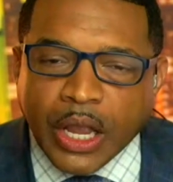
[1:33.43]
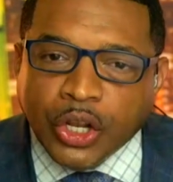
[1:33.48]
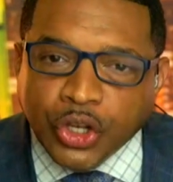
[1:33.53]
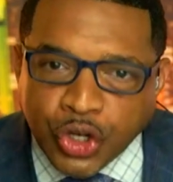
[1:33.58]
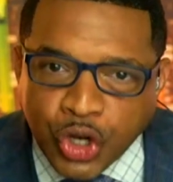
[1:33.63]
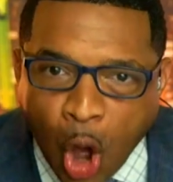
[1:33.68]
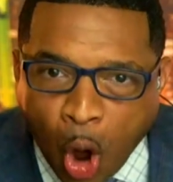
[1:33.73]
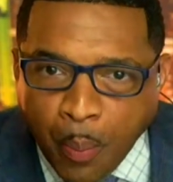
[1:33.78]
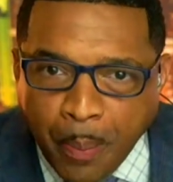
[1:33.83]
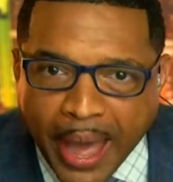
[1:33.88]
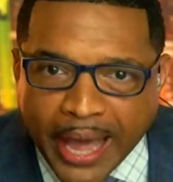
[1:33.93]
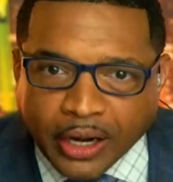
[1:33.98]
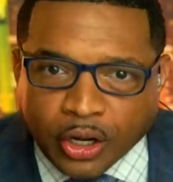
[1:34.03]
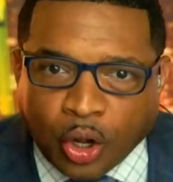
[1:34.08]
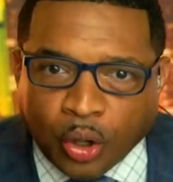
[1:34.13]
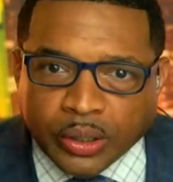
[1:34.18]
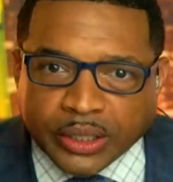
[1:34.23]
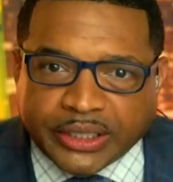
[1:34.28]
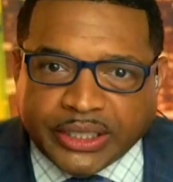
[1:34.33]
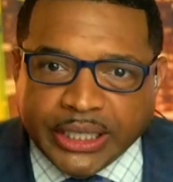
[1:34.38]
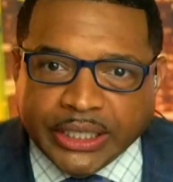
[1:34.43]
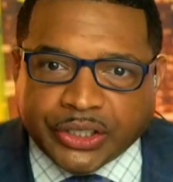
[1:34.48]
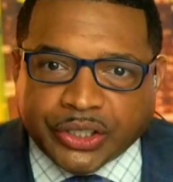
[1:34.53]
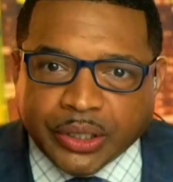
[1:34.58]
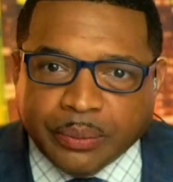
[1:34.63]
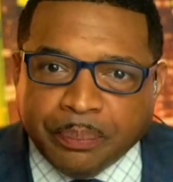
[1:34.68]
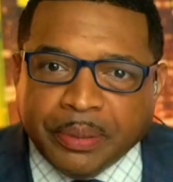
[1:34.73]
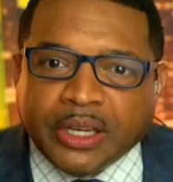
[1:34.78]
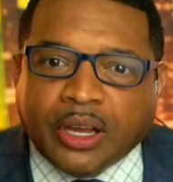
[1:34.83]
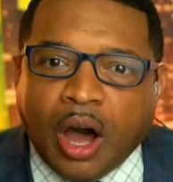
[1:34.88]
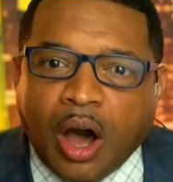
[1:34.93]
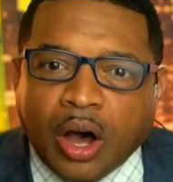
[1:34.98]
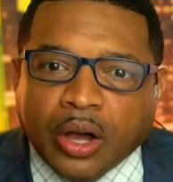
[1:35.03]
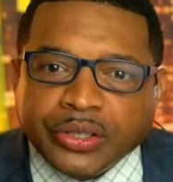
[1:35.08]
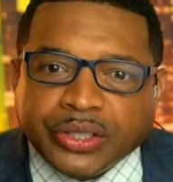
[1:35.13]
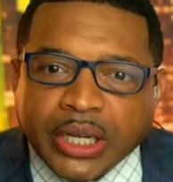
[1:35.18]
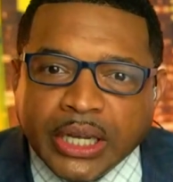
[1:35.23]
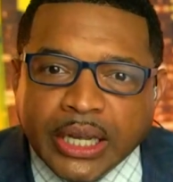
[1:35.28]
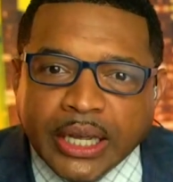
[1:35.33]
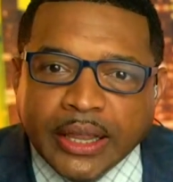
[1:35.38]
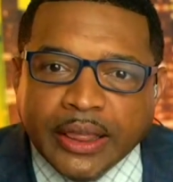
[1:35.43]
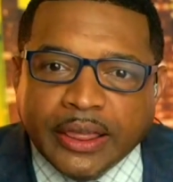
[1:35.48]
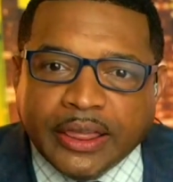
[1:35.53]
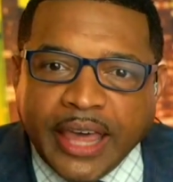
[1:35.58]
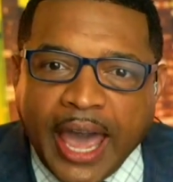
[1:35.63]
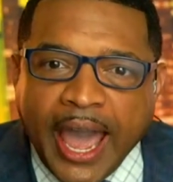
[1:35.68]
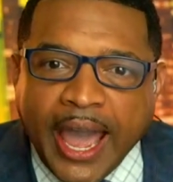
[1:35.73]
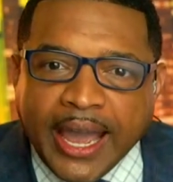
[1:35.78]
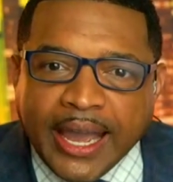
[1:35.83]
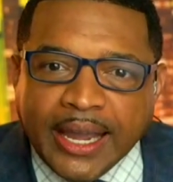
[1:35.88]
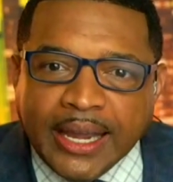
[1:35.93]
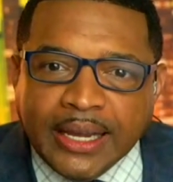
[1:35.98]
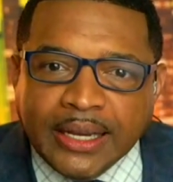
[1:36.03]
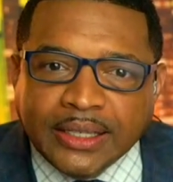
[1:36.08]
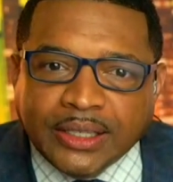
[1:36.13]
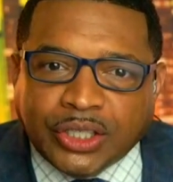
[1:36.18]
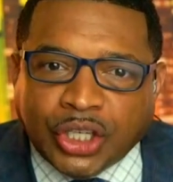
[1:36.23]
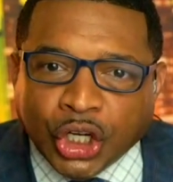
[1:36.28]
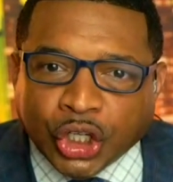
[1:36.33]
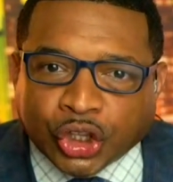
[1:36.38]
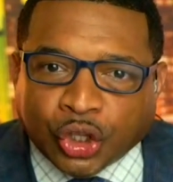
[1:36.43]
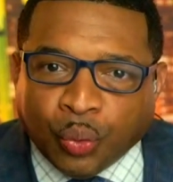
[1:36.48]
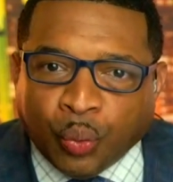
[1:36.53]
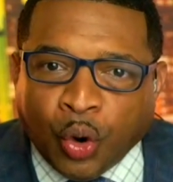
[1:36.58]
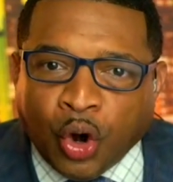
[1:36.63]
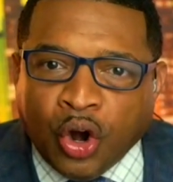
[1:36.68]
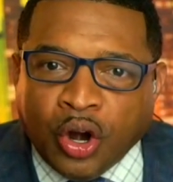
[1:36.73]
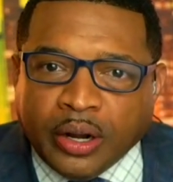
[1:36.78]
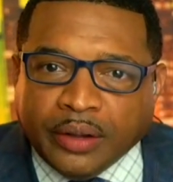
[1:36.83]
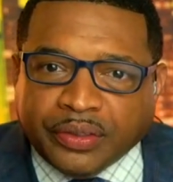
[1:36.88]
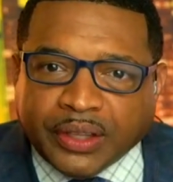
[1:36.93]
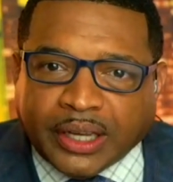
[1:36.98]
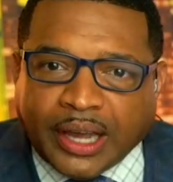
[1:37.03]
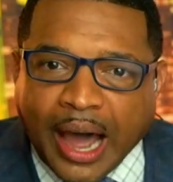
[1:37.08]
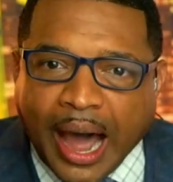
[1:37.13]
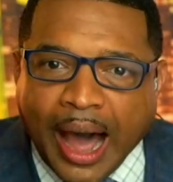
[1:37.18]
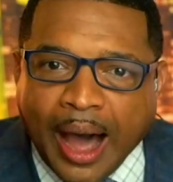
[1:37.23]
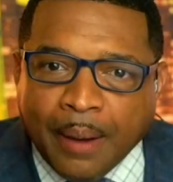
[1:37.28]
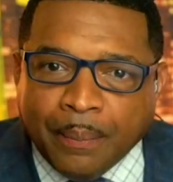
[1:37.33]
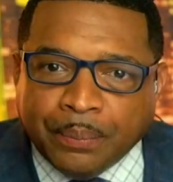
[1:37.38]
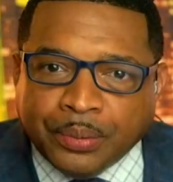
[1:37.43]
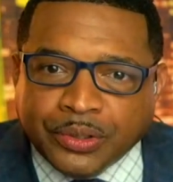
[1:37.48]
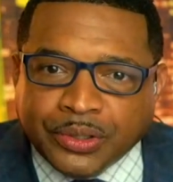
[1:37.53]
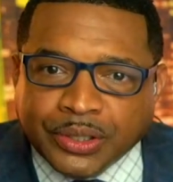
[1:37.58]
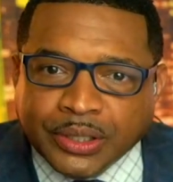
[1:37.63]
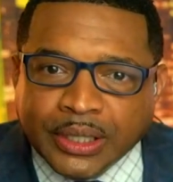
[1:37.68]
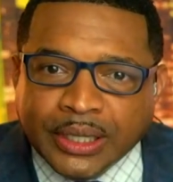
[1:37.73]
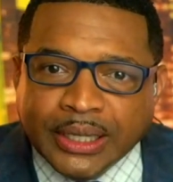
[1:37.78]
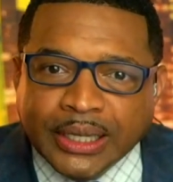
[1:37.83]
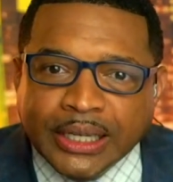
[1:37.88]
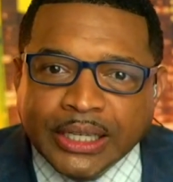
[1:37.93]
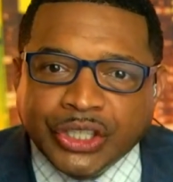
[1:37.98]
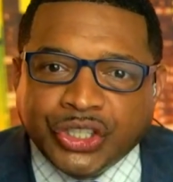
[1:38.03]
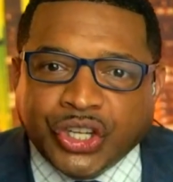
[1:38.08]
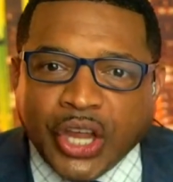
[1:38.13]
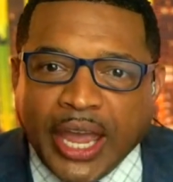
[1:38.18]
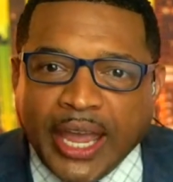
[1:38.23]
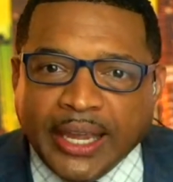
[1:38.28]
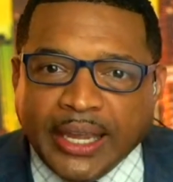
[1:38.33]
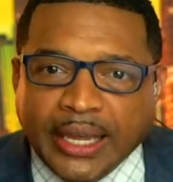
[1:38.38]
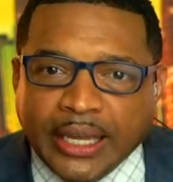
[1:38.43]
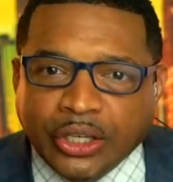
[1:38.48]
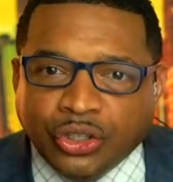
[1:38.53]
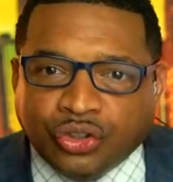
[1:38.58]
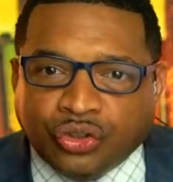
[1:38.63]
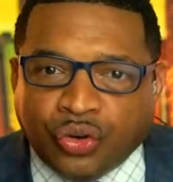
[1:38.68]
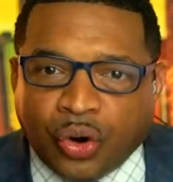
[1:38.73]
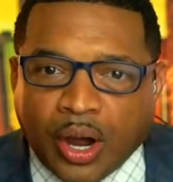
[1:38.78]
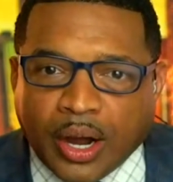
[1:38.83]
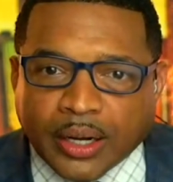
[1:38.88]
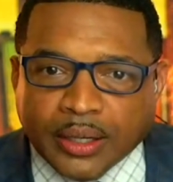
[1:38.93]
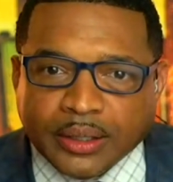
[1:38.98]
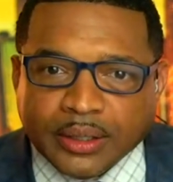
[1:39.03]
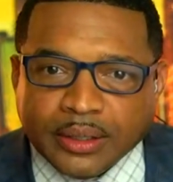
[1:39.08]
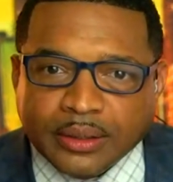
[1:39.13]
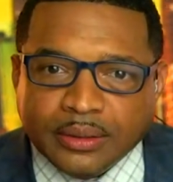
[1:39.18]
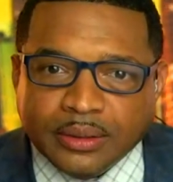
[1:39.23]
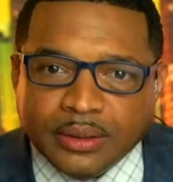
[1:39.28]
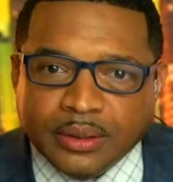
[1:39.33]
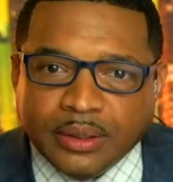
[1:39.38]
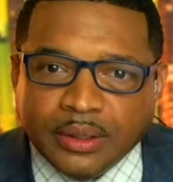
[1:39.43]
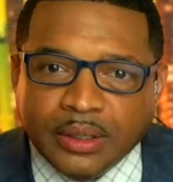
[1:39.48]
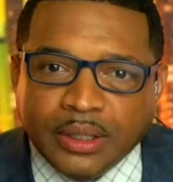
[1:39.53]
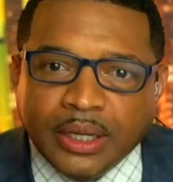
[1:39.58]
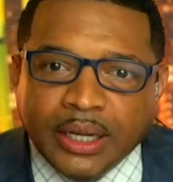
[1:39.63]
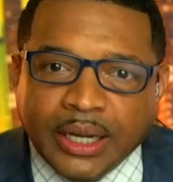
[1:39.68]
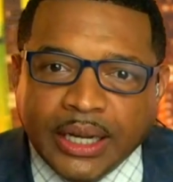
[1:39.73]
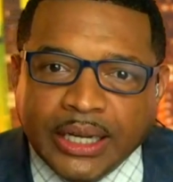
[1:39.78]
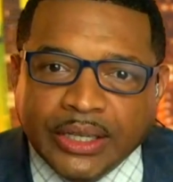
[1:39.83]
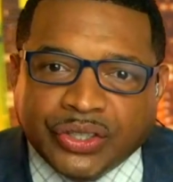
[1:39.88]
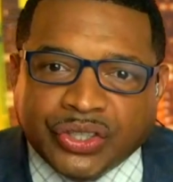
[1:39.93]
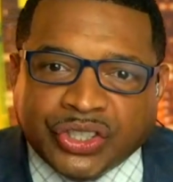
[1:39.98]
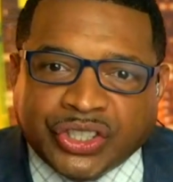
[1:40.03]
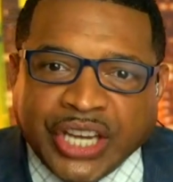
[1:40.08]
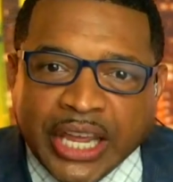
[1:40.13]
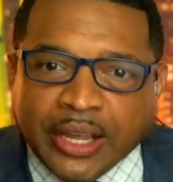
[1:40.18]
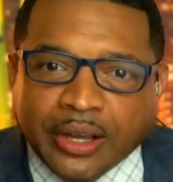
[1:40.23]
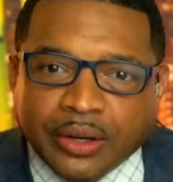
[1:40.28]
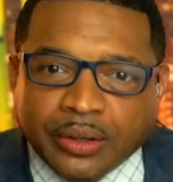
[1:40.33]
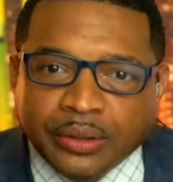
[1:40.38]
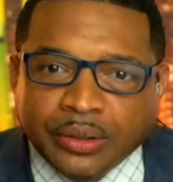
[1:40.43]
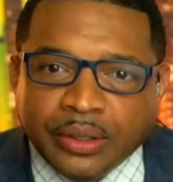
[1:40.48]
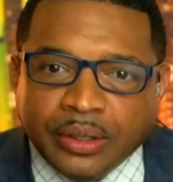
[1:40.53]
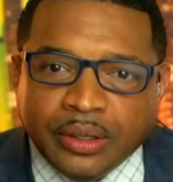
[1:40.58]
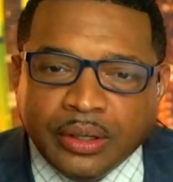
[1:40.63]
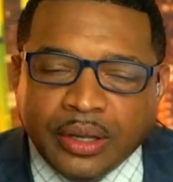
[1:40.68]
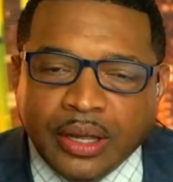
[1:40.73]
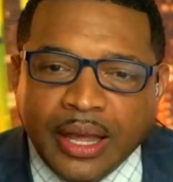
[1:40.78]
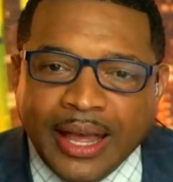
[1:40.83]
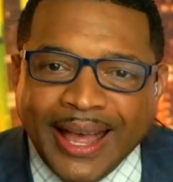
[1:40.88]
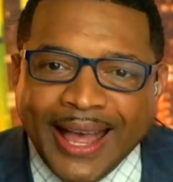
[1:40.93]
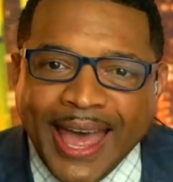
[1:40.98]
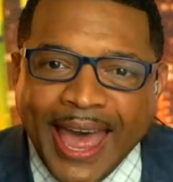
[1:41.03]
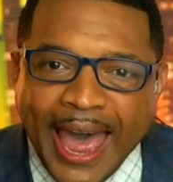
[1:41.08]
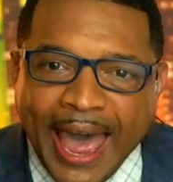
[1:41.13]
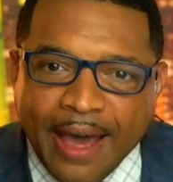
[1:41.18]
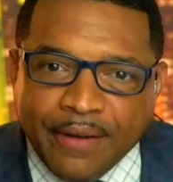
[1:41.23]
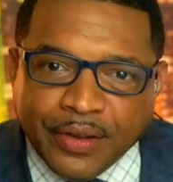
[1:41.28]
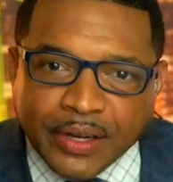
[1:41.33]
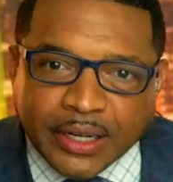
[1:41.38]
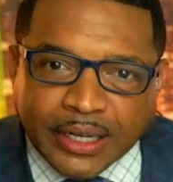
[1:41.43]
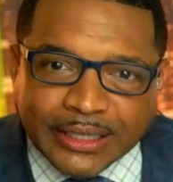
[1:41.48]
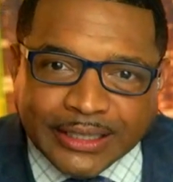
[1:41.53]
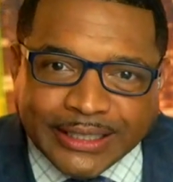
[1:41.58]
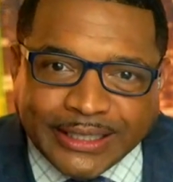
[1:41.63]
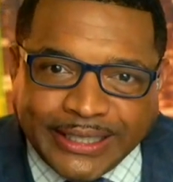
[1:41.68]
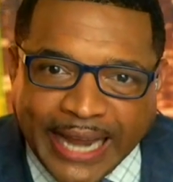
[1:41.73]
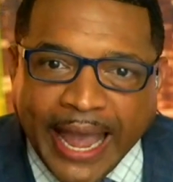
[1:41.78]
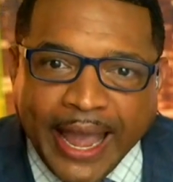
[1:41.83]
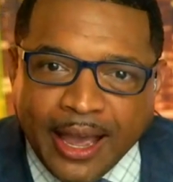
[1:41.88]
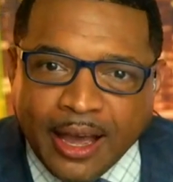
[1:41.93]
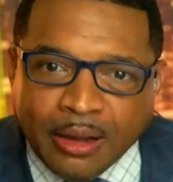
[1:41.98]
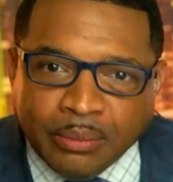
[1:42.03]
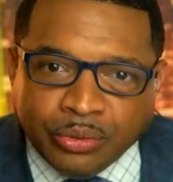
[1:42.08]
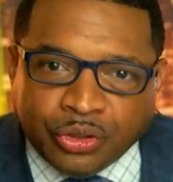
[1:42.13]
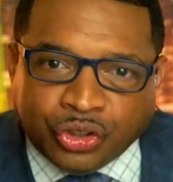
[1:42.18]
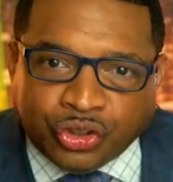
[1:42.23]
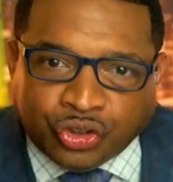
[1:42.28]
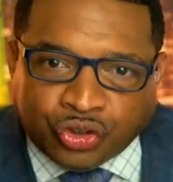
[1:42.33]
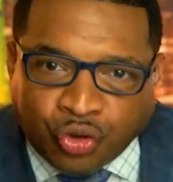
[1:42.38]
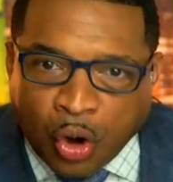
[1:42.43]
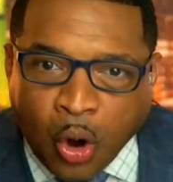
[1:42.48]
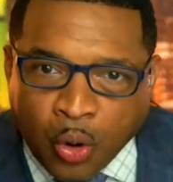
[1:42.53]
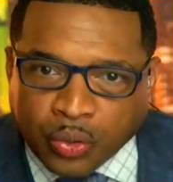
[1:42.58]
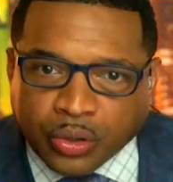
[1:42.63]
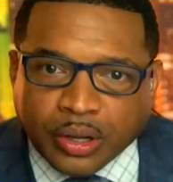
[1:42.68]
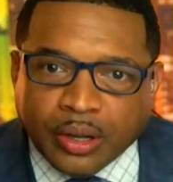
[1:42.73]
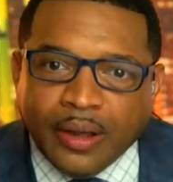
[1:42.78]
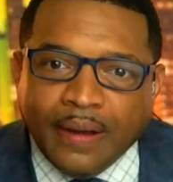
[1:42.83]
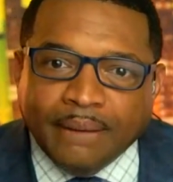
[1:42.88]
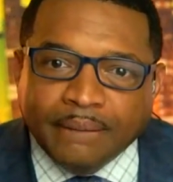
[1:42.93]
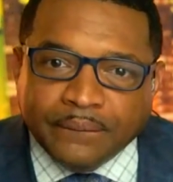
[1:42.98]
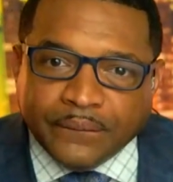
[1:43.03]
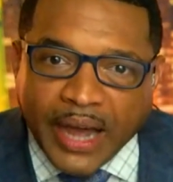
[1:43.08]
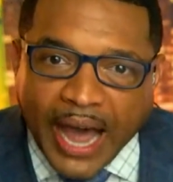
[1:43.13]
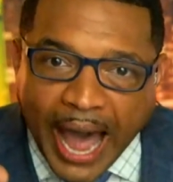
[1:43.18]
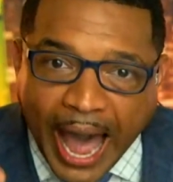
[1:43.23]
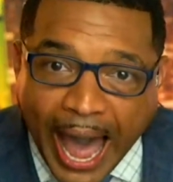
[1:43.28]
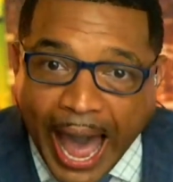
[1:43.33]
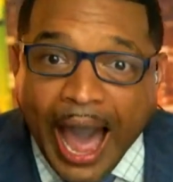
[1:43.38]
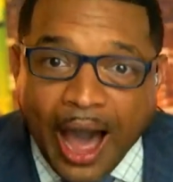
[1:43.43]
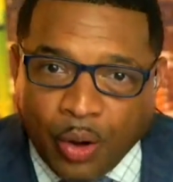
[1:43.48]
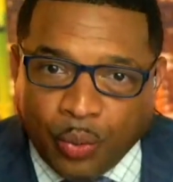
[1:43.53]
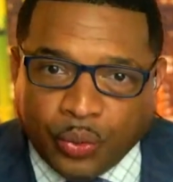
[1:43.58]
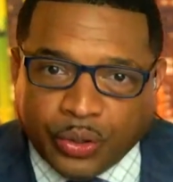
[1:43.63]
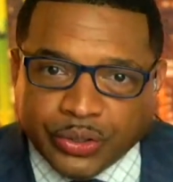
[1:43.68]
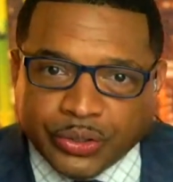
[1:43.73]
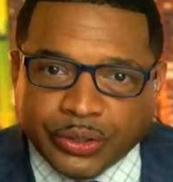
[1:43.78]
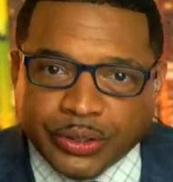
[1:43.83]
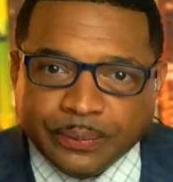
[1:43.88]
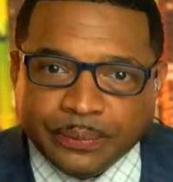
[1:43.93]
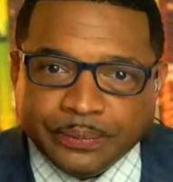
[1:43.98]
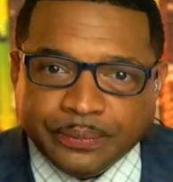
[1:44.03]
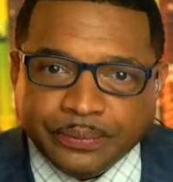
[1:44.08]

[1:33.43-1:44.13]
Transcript: No medical attention because they took the word of the cops saying he's drunk. He's still having a damn stroke for hours.